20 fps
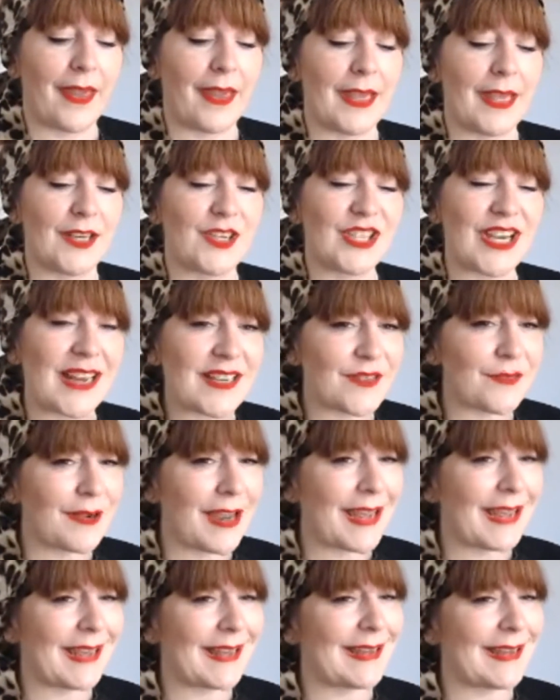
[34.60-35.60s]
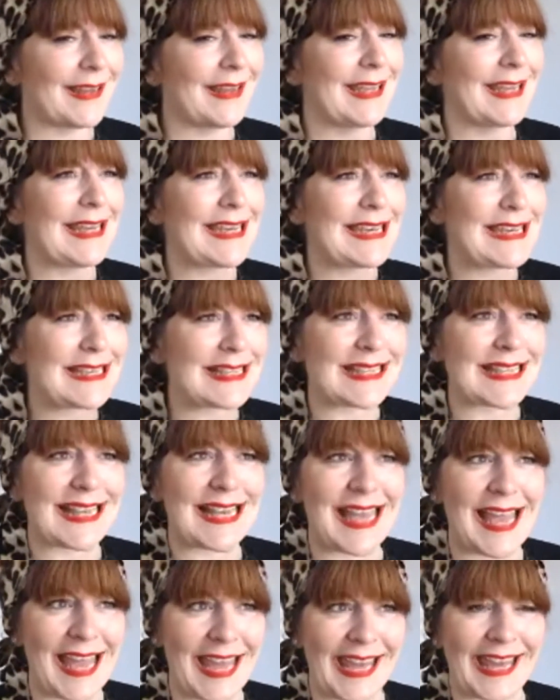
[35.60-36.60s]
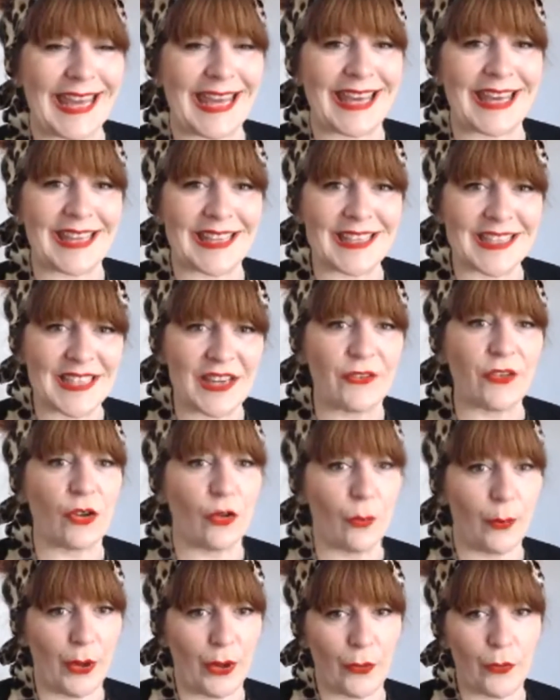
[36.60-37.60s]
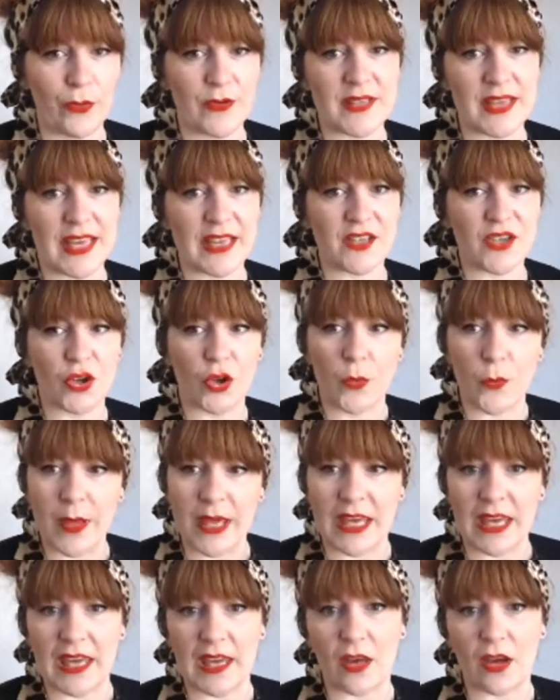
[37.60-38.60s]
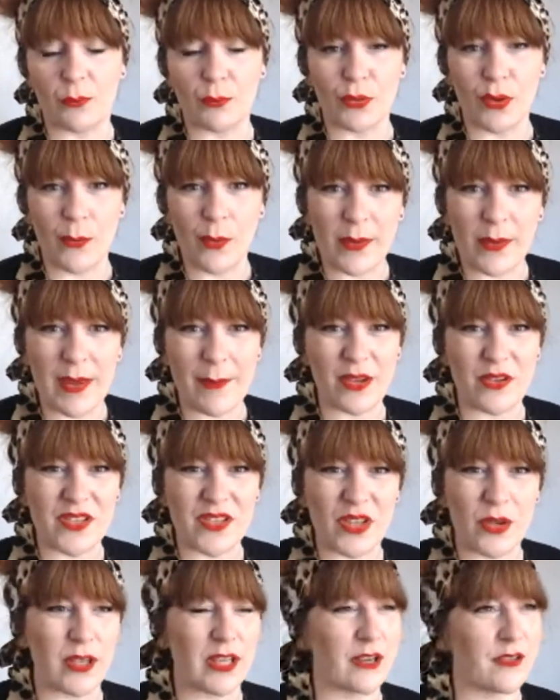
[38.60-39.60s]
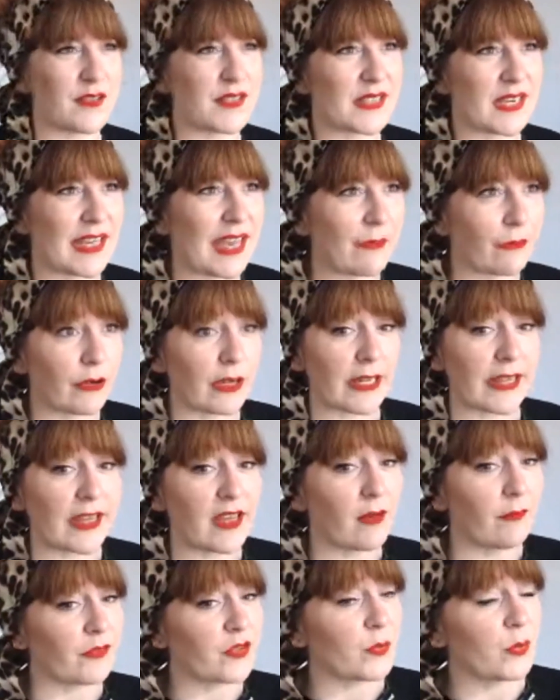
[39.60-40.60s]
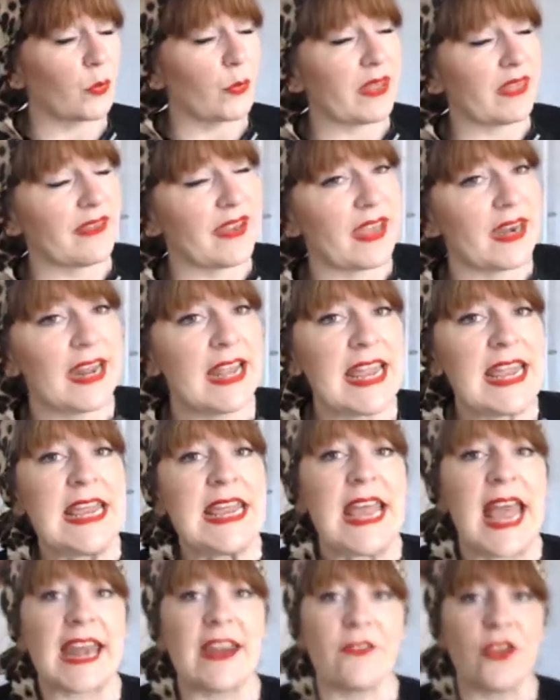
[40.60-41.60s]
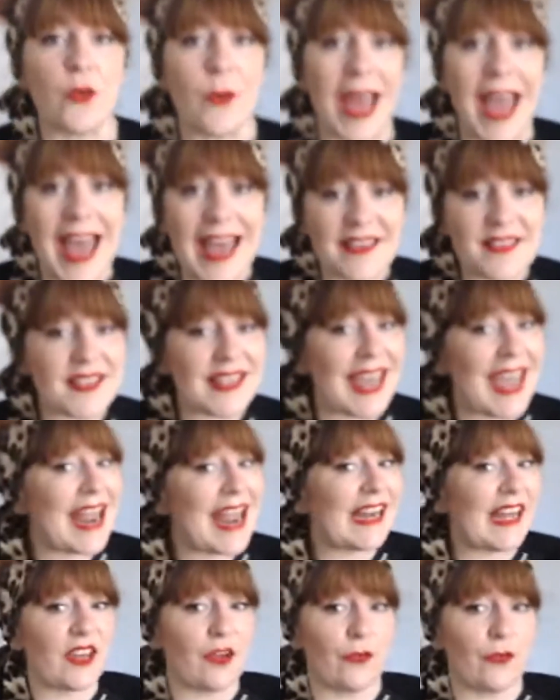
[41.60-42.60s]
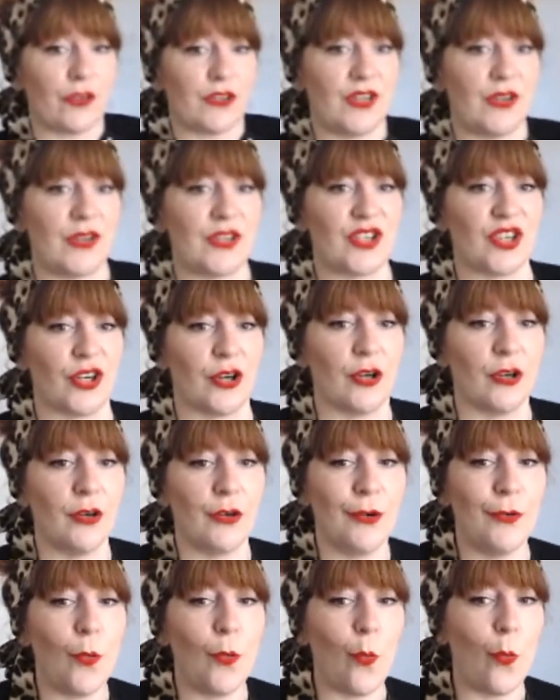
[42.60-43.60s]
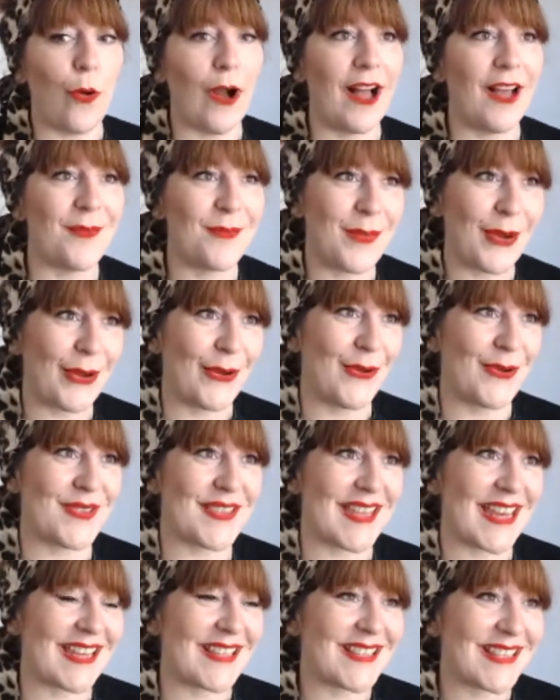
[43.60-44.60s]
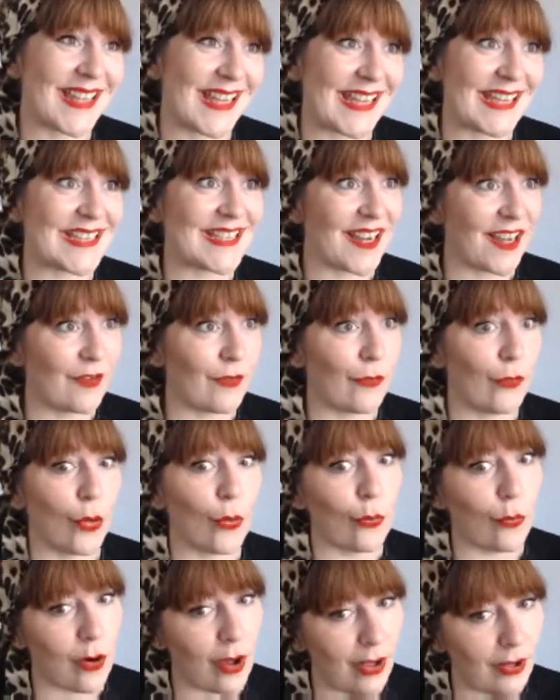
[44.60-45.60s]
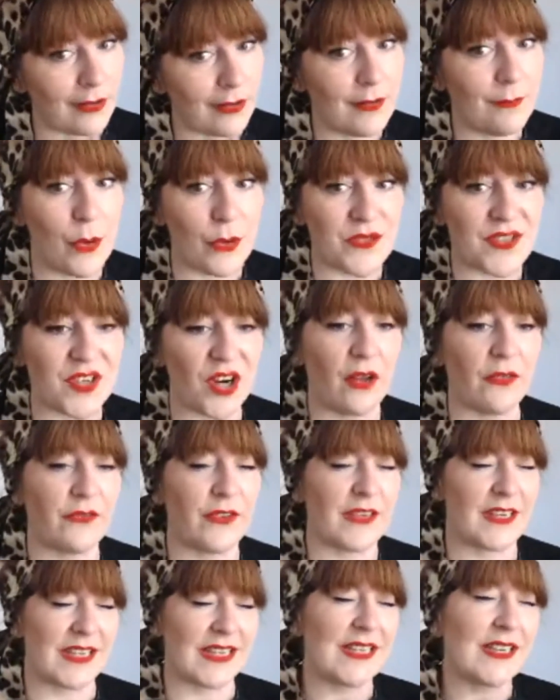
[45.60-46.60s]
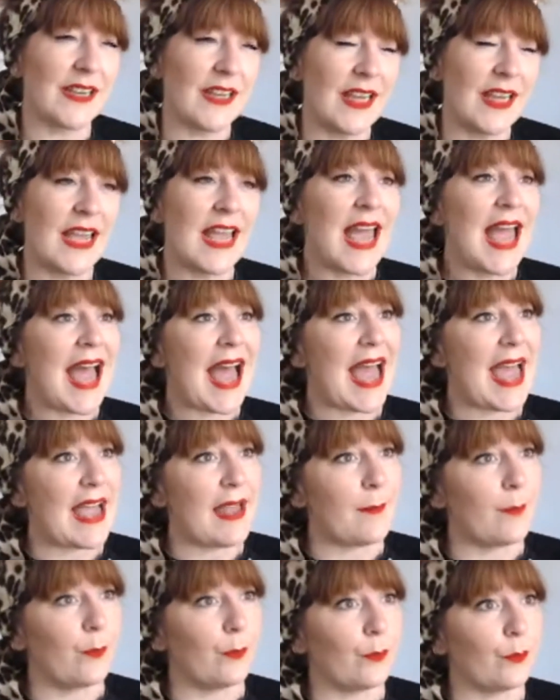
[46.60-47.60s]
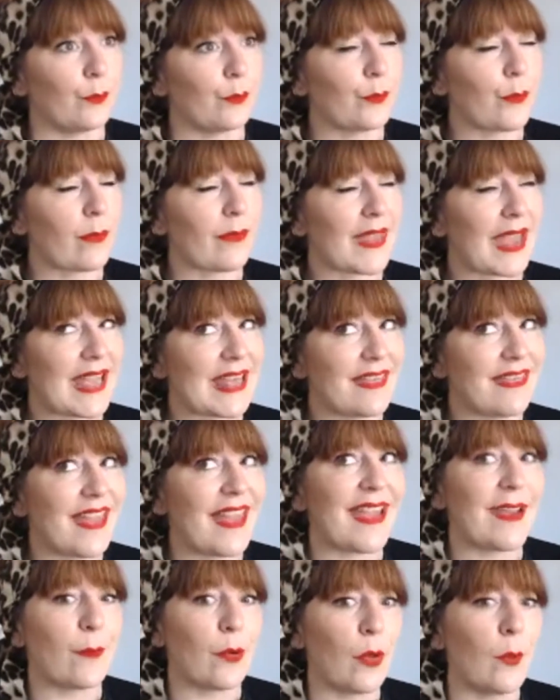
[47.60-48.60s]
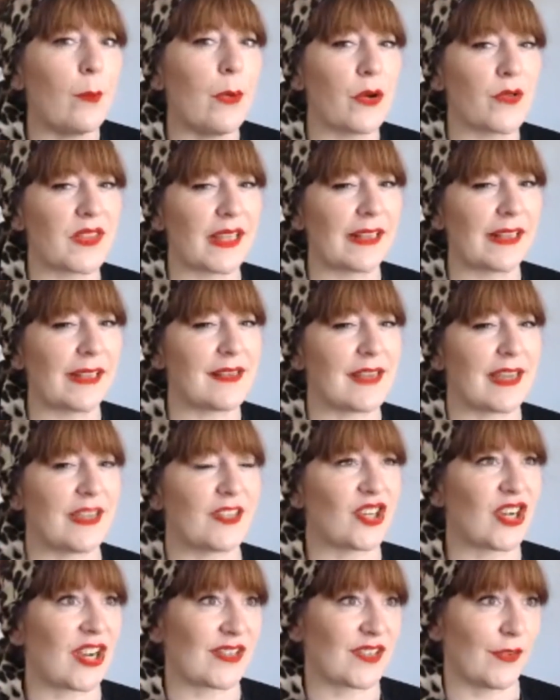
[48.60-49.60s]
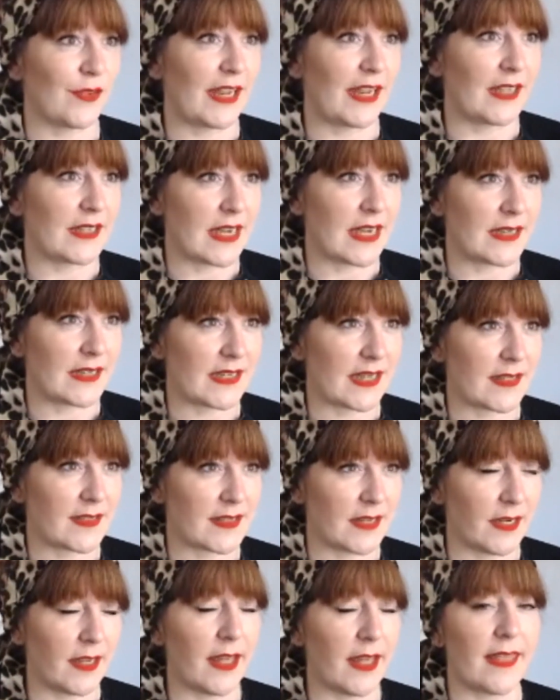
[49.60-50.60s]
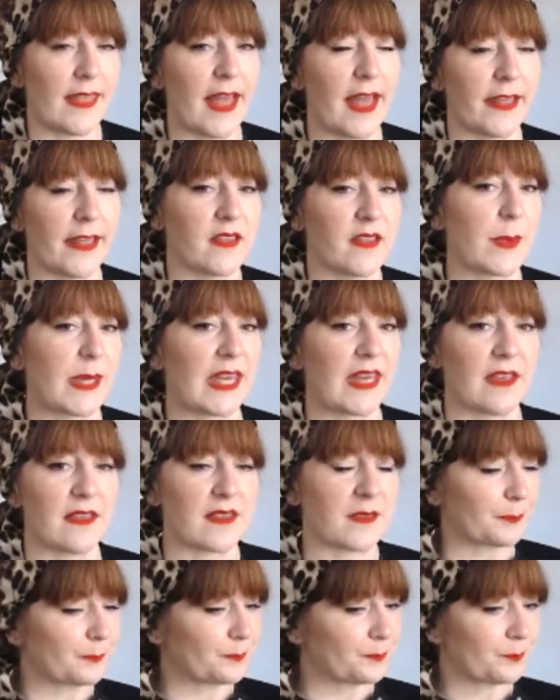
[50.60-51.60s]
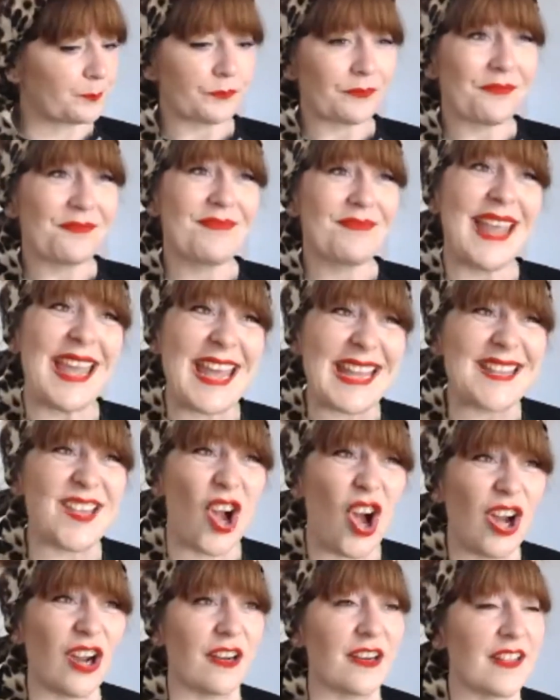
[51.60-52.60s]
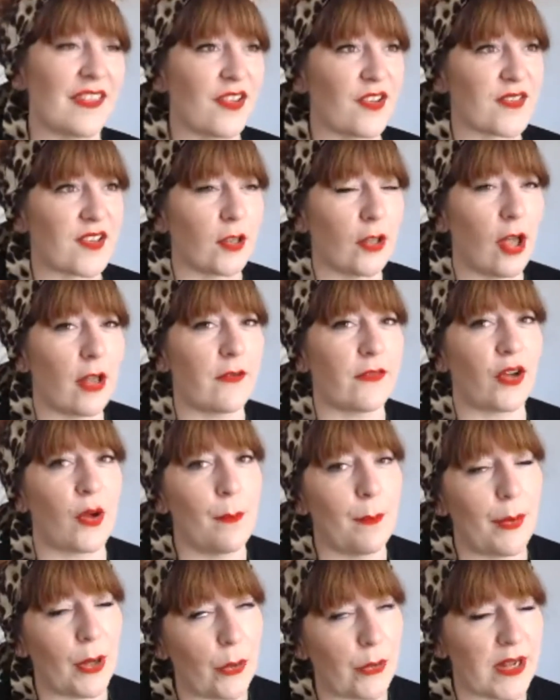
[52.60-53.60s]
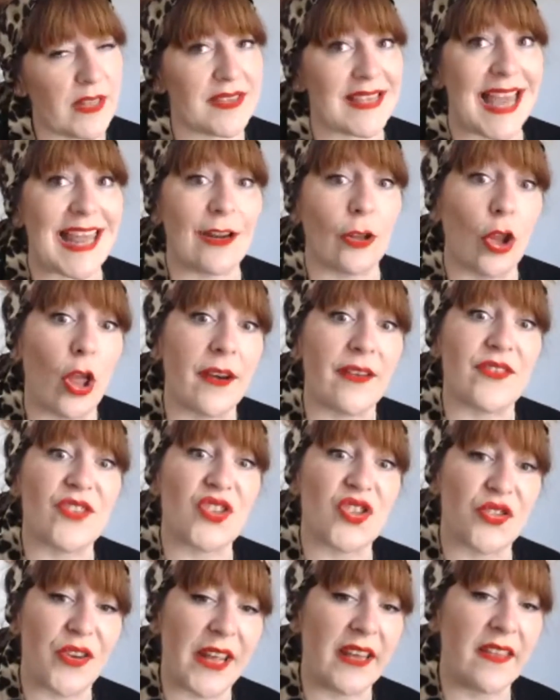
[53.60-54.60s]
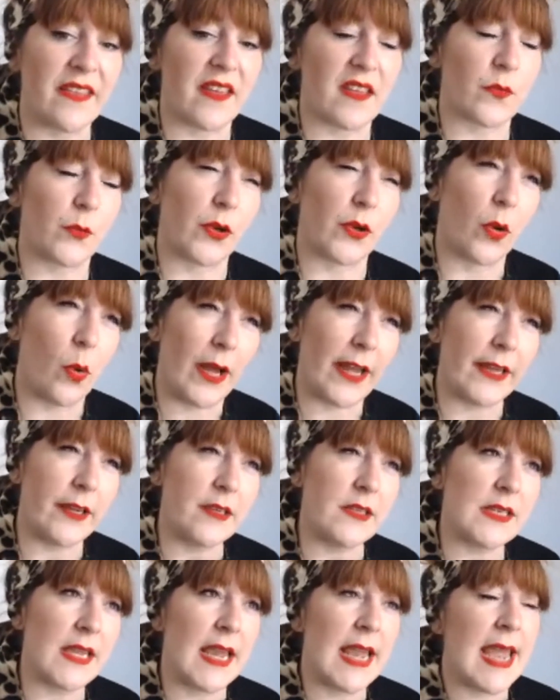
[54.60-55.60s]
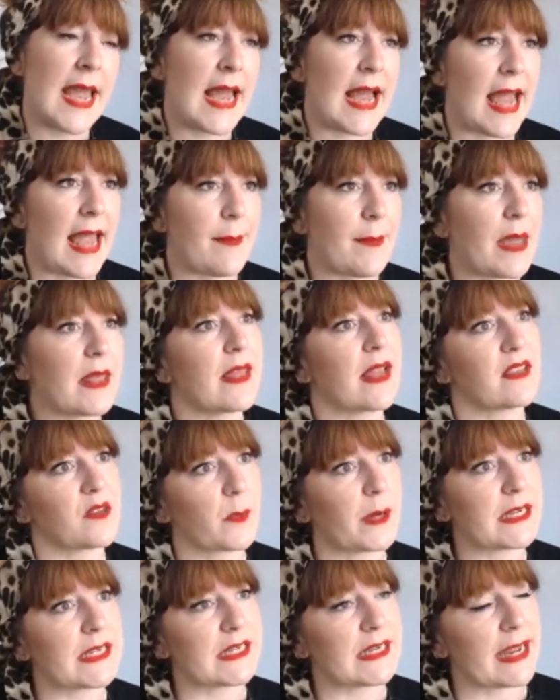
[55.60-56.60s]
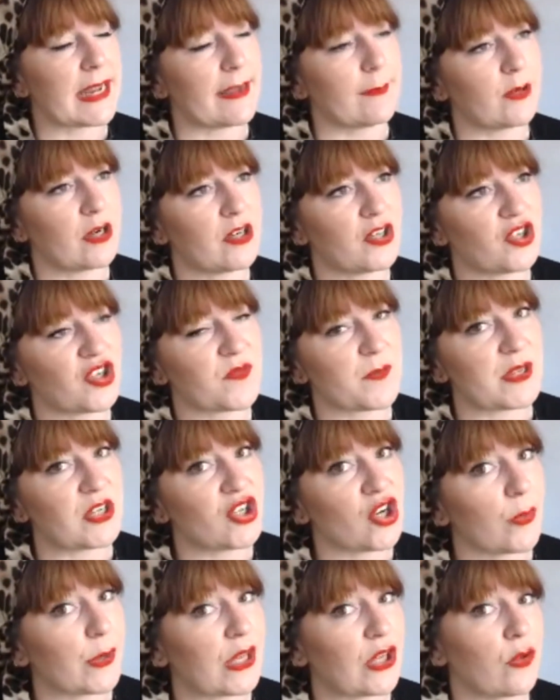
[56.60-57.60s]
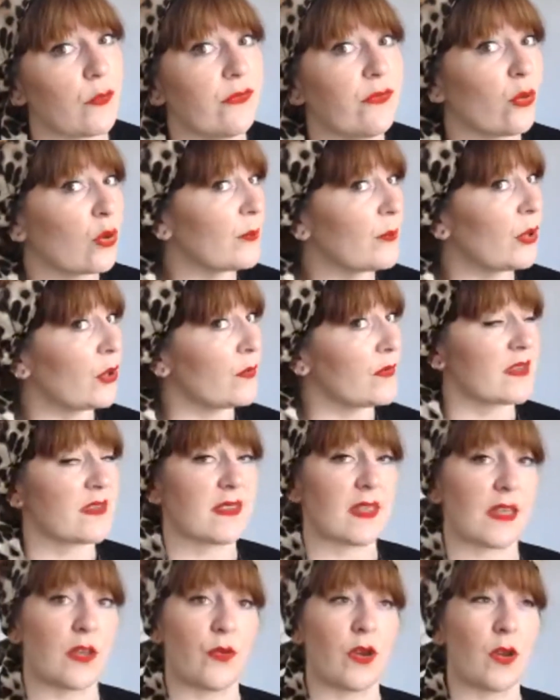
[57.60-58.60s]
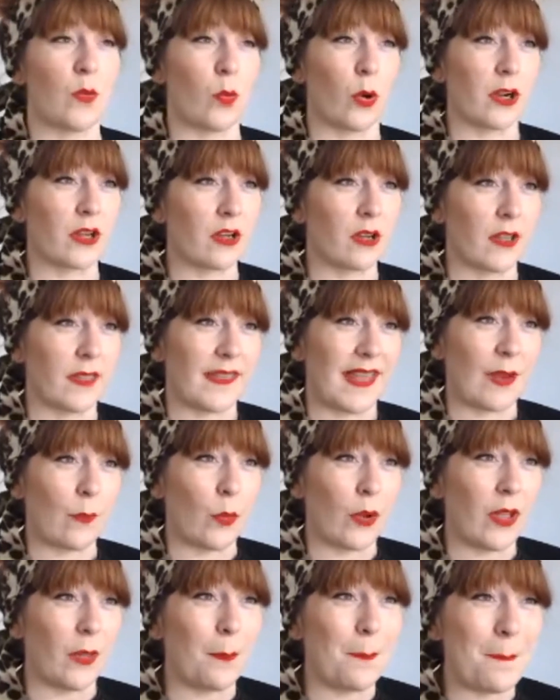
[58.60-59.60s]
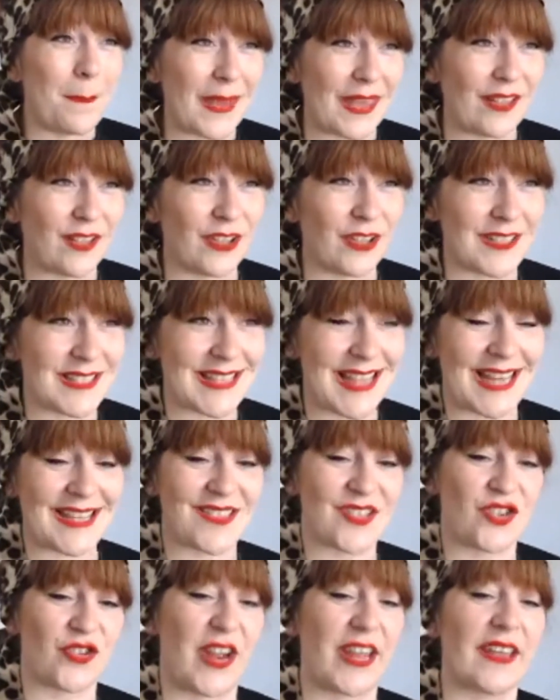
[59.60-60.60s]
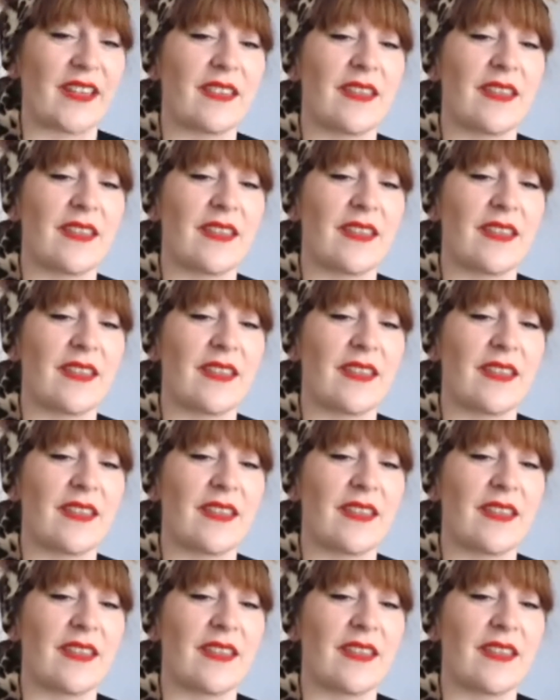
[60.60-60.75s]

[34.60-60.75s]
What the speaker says: Chaturanga is a difficult pose. It took me probably about 2 years to get really comfortable with it. And if you ask any yoga teacher what pose they see done wrong most often, they will most likely say Chaturanga Dandasana. And that is because it's hard and there's a lot of components and a lot of strength that's required. And that's why today I'm going to just be showing you 4 poses that you can work on that will build that strength.